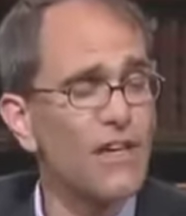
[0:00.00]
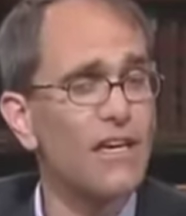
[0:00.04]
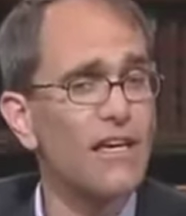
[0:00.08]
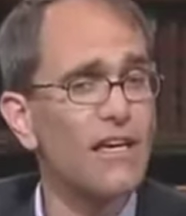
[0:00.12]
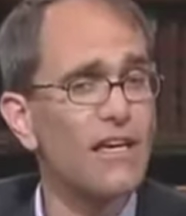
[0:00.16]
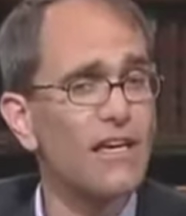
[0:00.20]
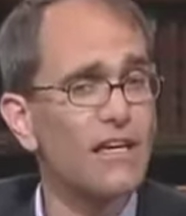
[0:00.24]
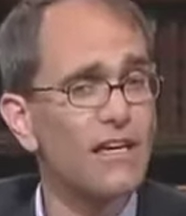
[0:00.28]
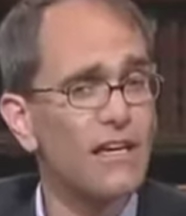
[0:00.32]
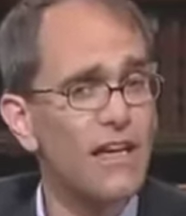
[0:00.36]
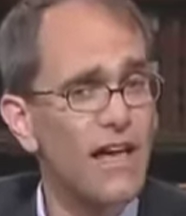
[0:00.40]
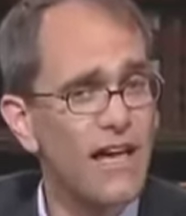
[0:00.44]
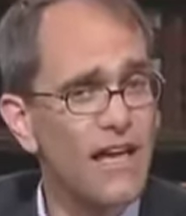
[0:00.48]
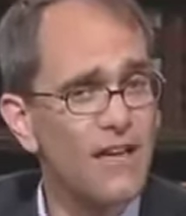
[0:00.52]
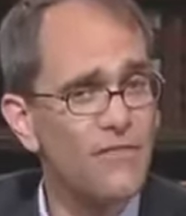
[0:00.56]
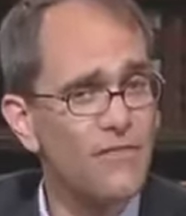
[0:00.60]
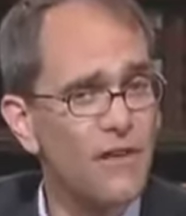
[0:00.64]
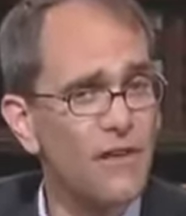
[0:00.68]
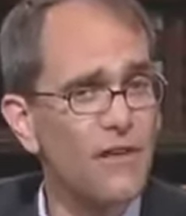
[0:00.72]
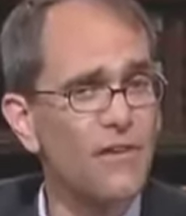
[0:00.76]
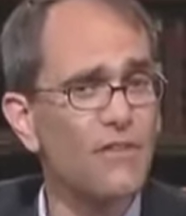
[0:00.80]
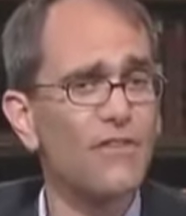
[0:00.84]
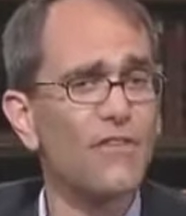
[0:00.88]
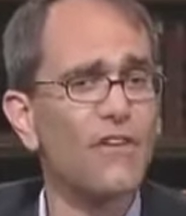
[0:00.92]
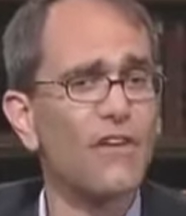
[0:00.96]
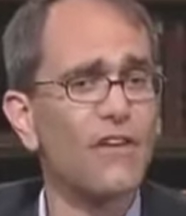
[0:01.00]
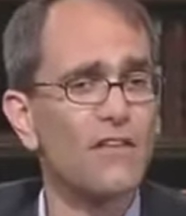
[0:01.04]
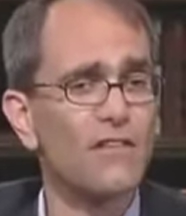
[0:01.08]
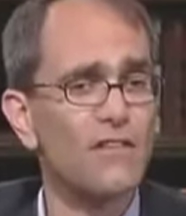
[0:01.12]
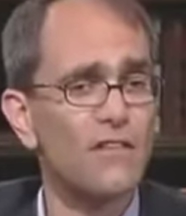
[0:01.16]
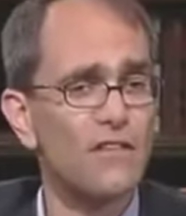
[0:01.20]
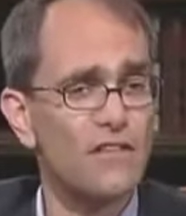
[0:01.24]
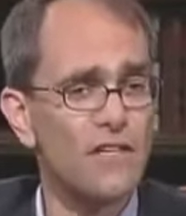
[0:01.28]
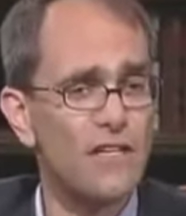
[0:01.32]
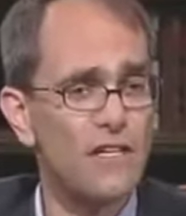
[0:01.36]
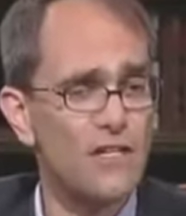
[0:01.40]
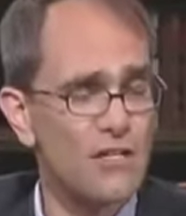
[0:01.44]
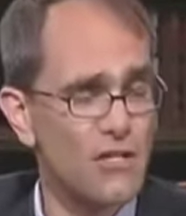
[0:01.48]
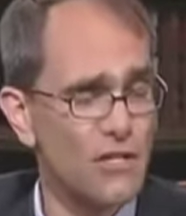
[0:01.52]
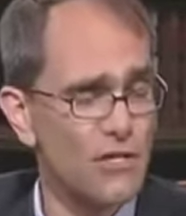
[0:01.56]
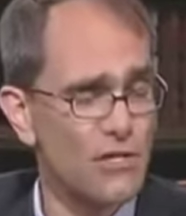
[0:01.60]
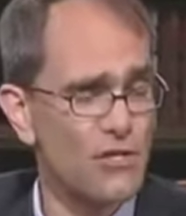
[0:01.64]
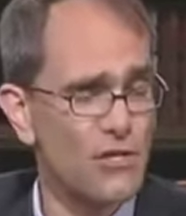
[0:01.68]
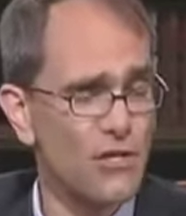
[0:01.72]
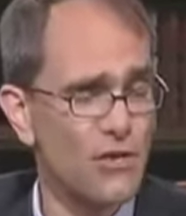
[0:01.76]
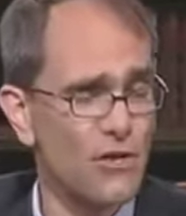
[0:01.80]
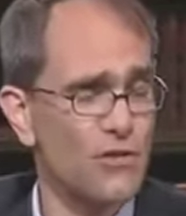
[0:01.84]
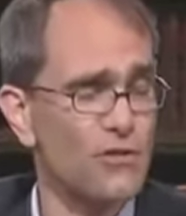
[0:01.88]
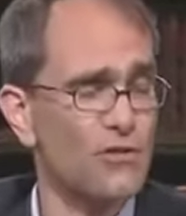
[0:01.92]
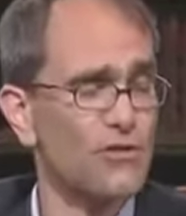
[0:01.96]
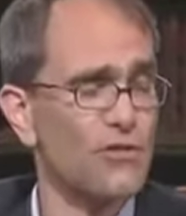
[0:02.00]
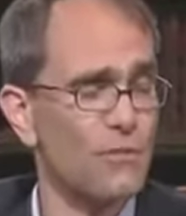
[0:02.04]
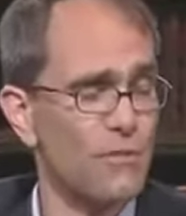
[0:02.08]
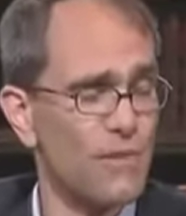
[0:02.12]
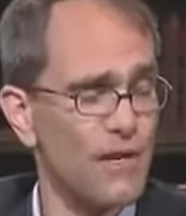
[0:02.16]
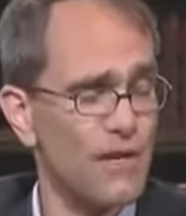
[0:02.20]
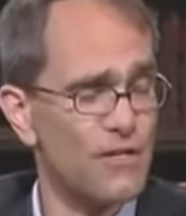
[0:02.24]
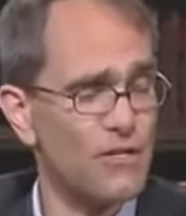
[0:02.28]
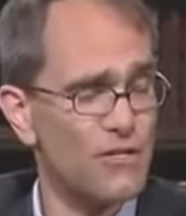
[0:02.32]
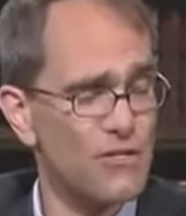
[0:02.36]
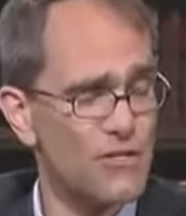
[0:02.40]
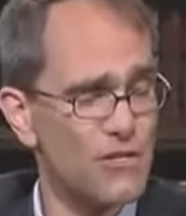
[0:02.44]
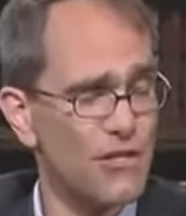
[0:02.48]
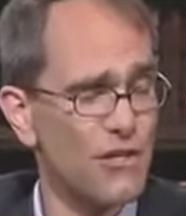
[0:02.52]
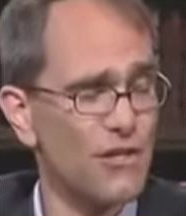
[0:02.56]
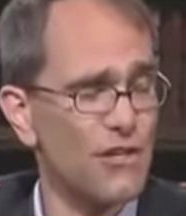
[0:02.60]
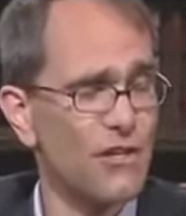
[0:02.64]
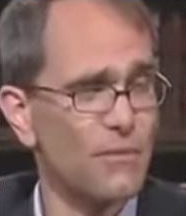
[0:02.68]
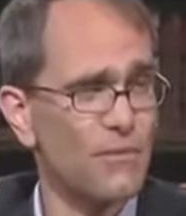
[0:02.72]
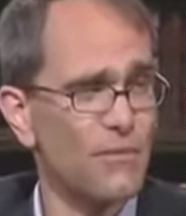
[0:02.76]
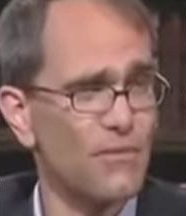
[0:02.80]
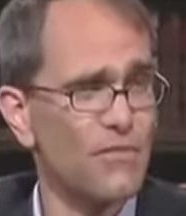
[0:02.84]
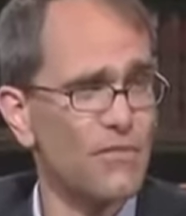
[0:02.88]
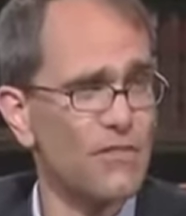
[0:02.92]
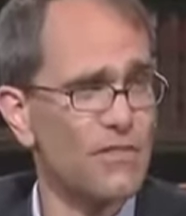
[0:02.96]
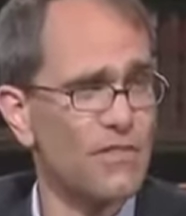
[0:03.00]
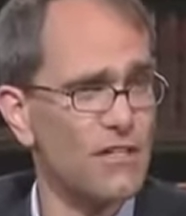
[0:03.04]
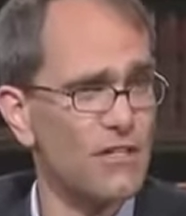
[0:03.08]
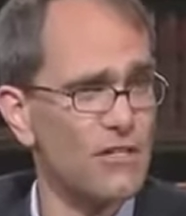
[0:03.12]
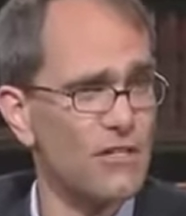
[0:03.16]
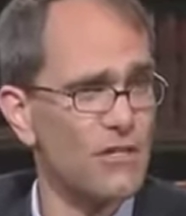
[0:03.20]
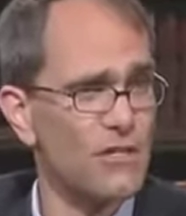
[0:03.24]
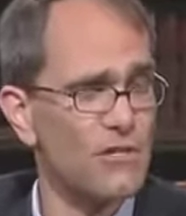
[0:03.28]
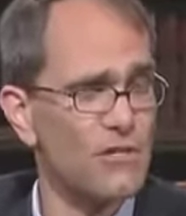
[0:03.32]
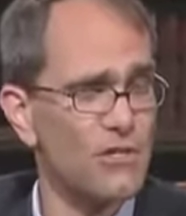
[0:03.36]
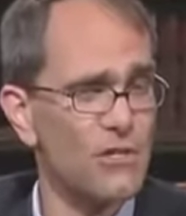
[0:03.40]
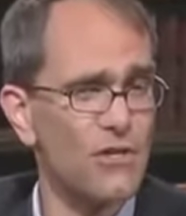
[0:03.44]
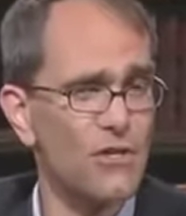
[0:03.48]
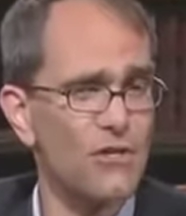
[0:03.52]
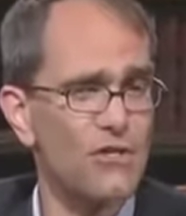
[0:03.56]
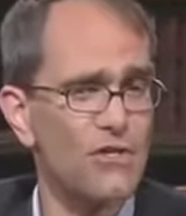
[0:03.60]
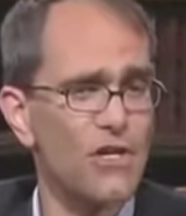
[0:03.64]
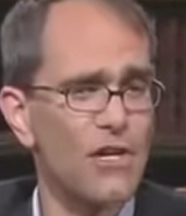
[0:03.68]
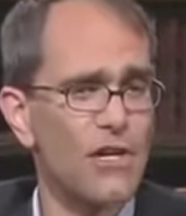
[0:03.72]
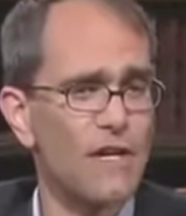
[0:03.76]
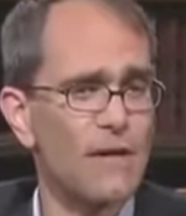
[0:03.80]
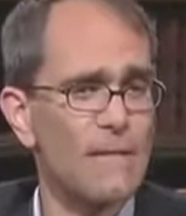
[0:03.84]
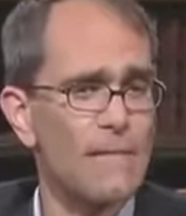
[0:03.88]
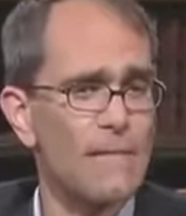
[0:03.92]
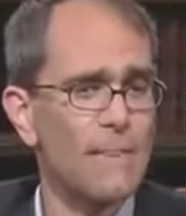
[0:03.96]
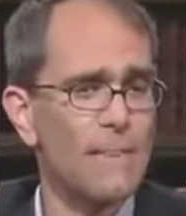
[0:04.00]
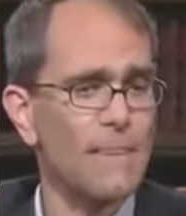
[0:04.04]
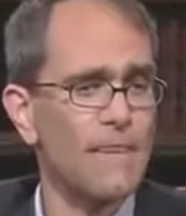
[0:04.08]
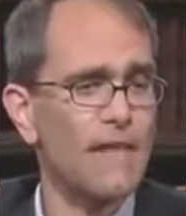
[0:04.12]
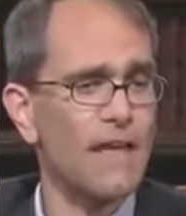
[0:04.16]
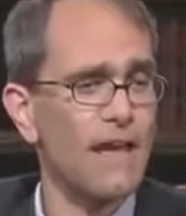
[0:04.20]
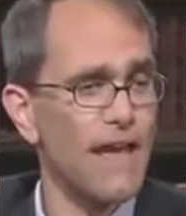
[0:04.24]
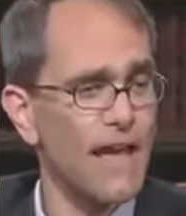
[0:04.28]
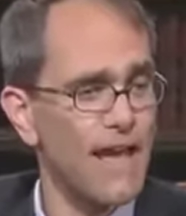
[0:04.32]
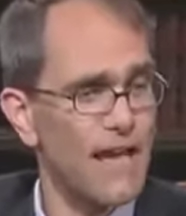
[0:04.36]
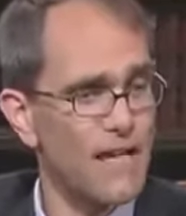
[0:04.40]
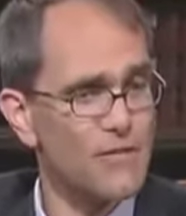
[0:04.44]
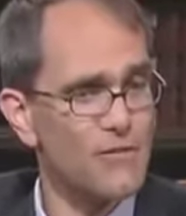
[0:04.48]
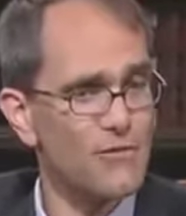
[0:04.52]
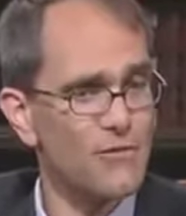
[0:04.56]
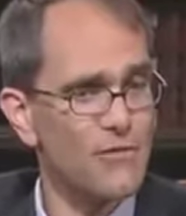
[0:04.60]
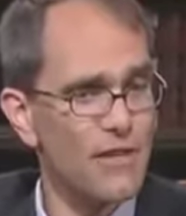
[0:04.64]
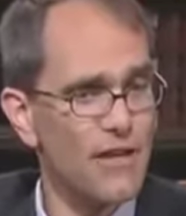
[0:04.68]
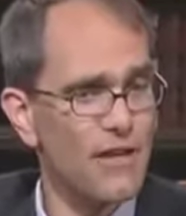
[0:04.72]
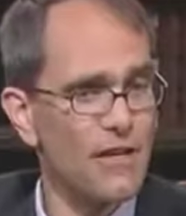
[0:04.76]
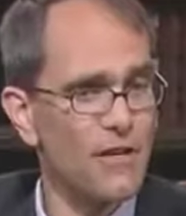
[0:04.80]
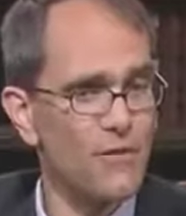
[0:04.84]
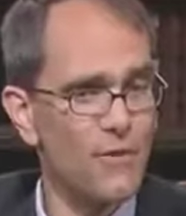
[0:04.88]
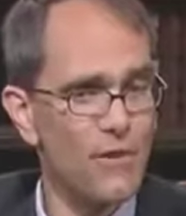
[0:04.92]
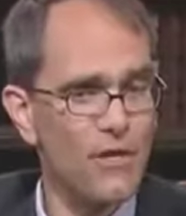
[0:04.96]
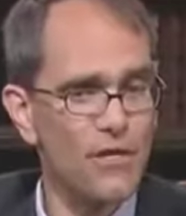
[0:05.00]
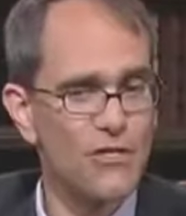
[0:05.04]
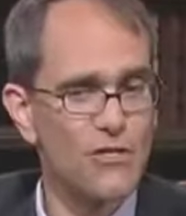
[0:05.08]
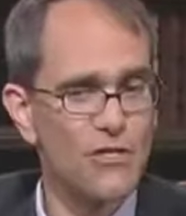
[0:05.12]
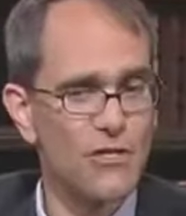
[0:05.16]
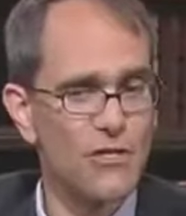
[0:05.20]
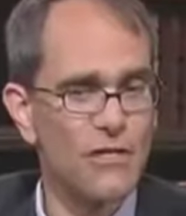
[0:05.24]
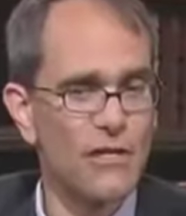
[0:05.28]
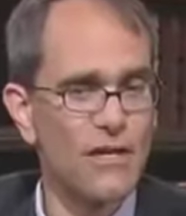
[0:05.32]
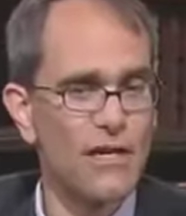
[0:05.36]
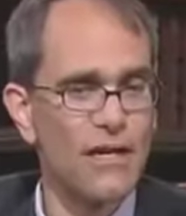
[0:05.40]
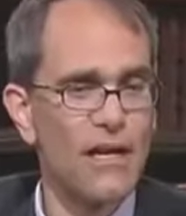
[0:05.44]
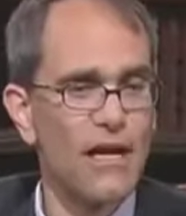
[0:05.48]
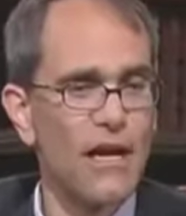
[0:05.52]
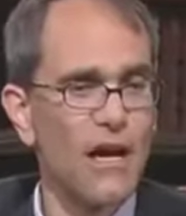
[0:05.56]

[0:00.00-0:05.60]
He gave us the teaching church, the magisterium of the teaching church, to answer that question.